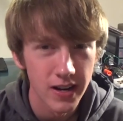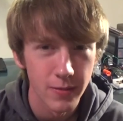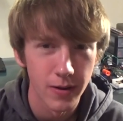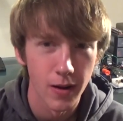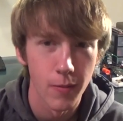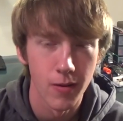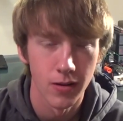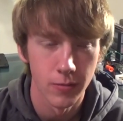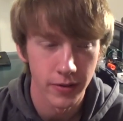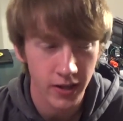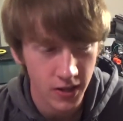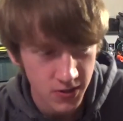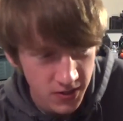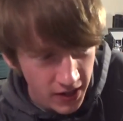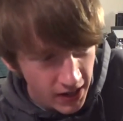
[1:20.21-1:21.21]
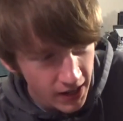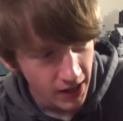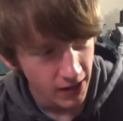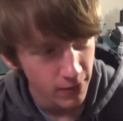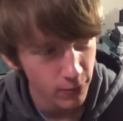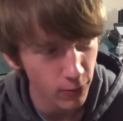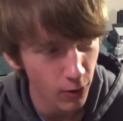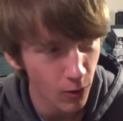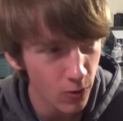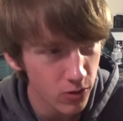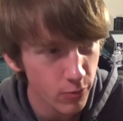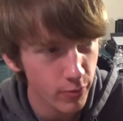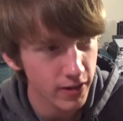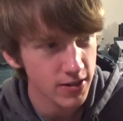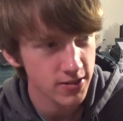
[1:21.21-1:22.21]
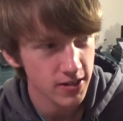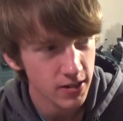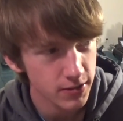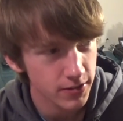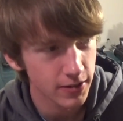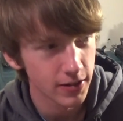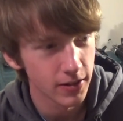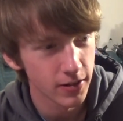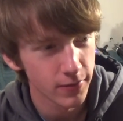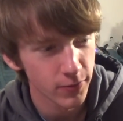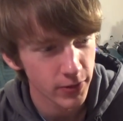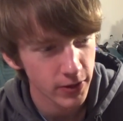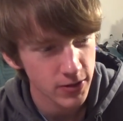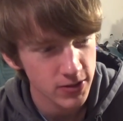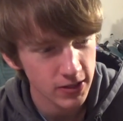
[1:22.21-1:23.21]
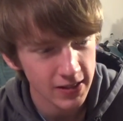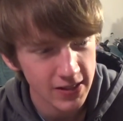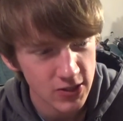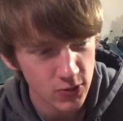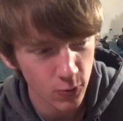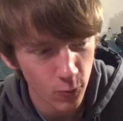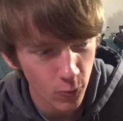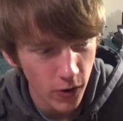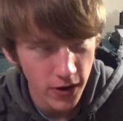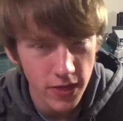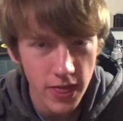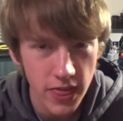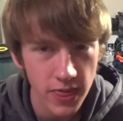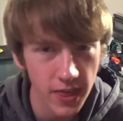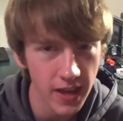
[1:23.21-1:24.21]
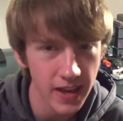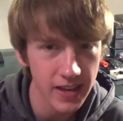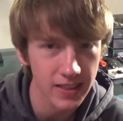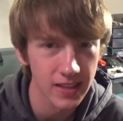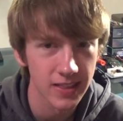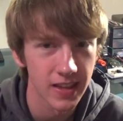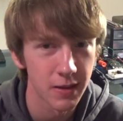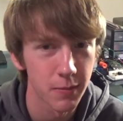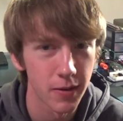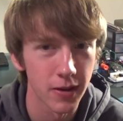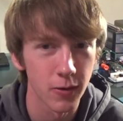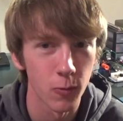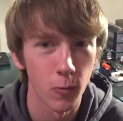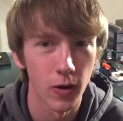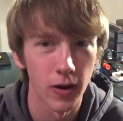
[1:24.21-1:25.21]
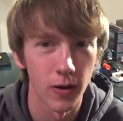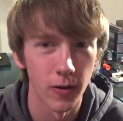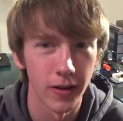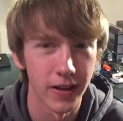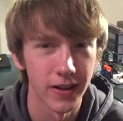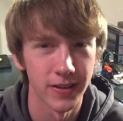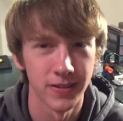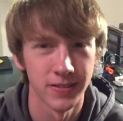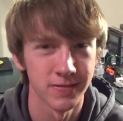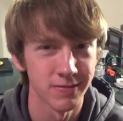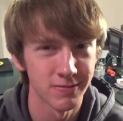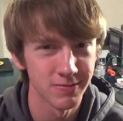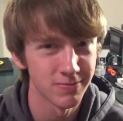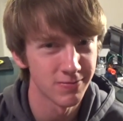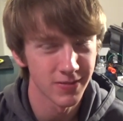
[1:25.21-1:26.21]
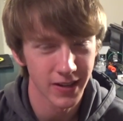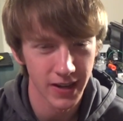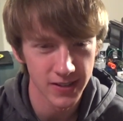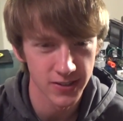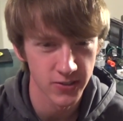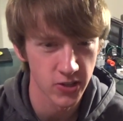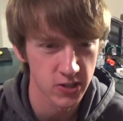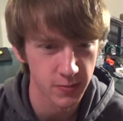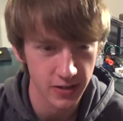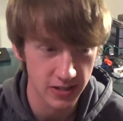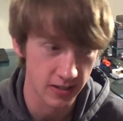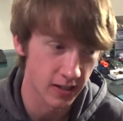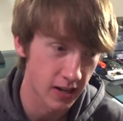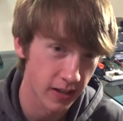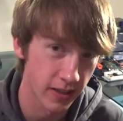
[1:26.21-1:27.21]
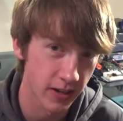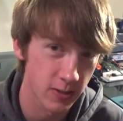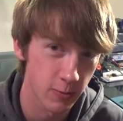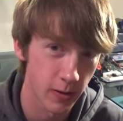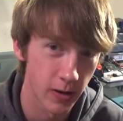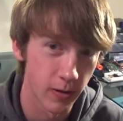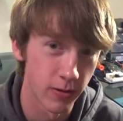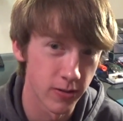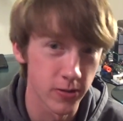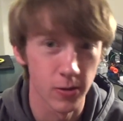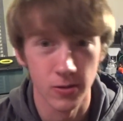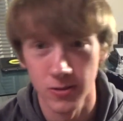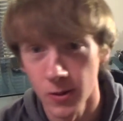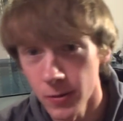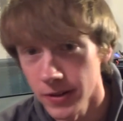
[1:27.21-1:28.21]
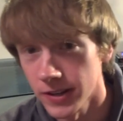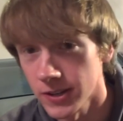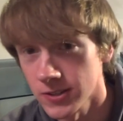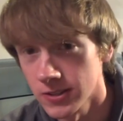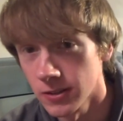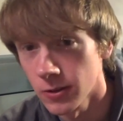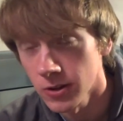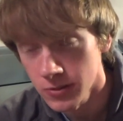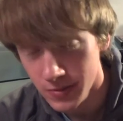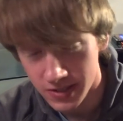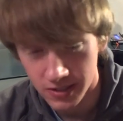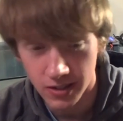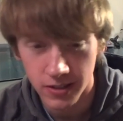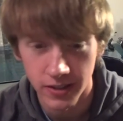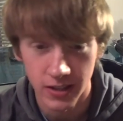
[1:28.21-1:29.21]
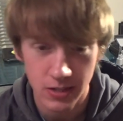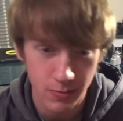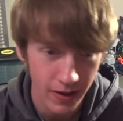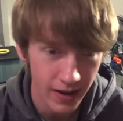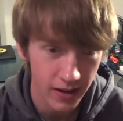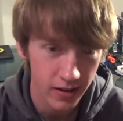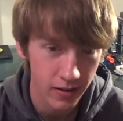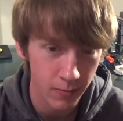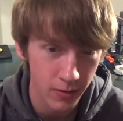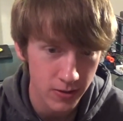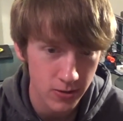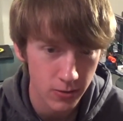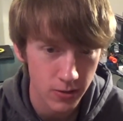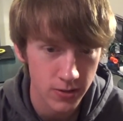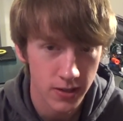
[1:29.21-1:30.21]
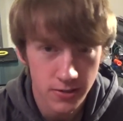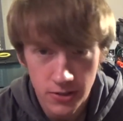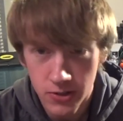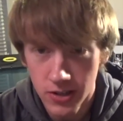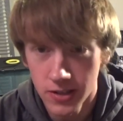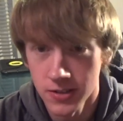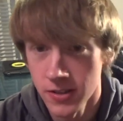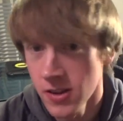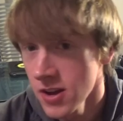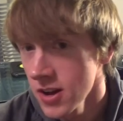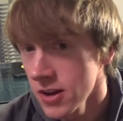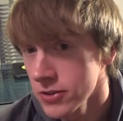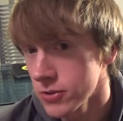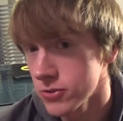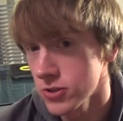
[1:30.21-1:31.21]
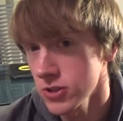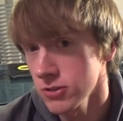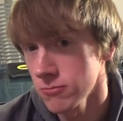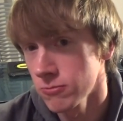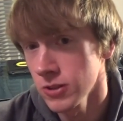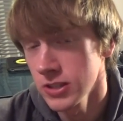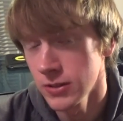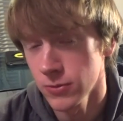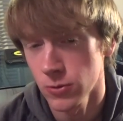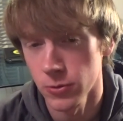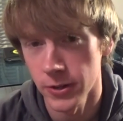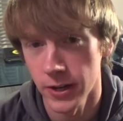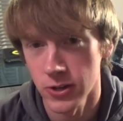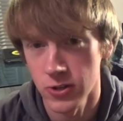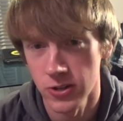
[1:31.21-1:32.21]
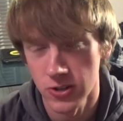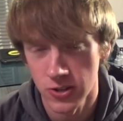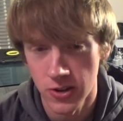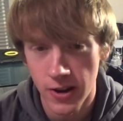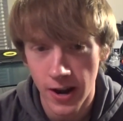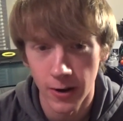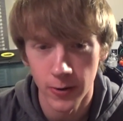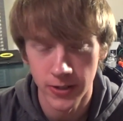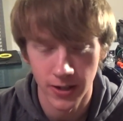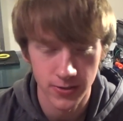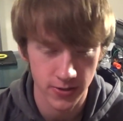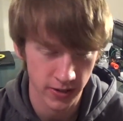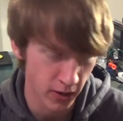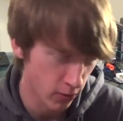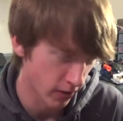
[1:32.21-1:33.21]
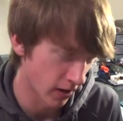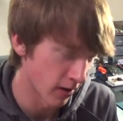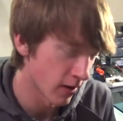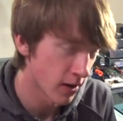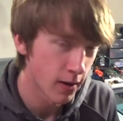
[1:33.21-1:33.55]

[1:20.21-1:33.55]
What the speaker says: in my opinion, because for all the brands out there, there's at least one thing that they make well, and SHS makes a lot of things well, and so does Lonex, and Lonex makes a lot of things bad, but so does SHS. So it's just really difficult to actually just narrow it down and say, okay,